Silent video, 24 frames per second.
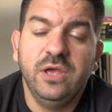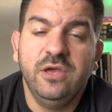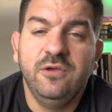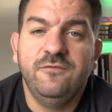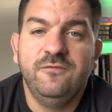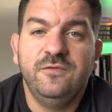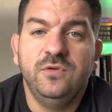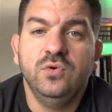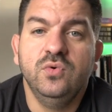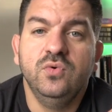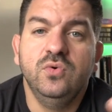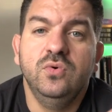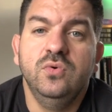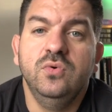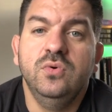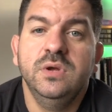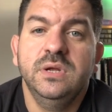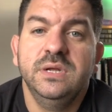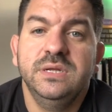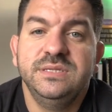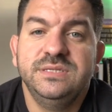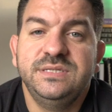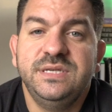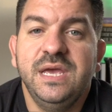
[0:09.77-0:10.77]
if you
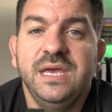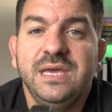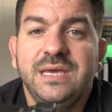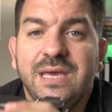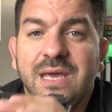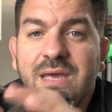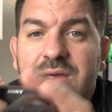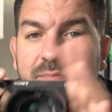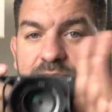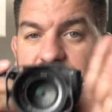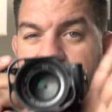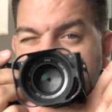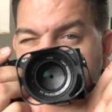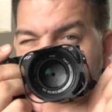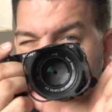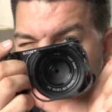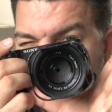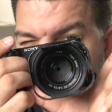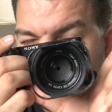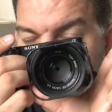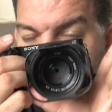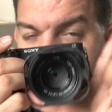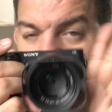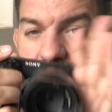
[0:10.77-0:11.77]
take a
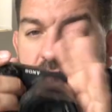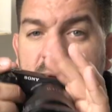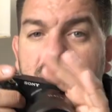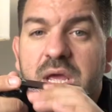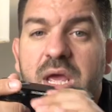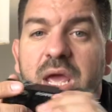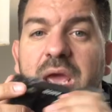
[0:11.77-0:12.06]
picture